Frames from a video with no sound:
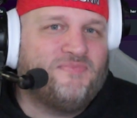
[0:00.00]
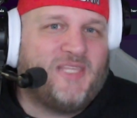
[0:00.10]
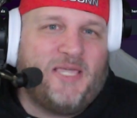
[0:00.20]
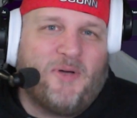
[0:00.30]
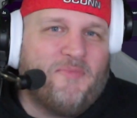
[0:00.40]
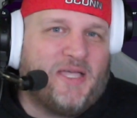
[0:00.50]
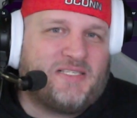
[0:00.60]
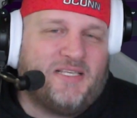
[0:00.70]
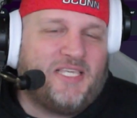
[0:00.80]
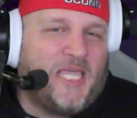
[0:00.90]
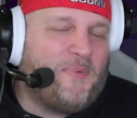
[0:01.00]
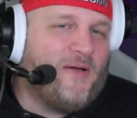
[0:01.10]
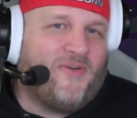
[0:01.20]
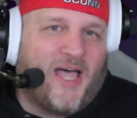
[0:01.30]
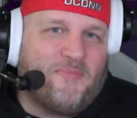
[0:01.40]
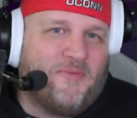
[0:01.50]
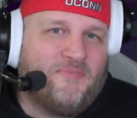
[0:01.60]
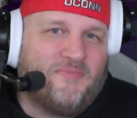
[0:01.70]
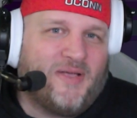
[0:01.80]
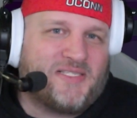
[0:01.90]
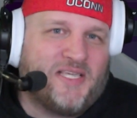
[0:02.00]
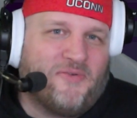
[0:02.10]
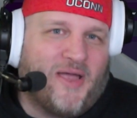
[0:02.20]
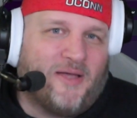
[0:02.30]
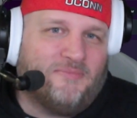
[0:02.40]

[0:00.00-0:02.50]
keep on mixing, keep on vibing. I'll see you around.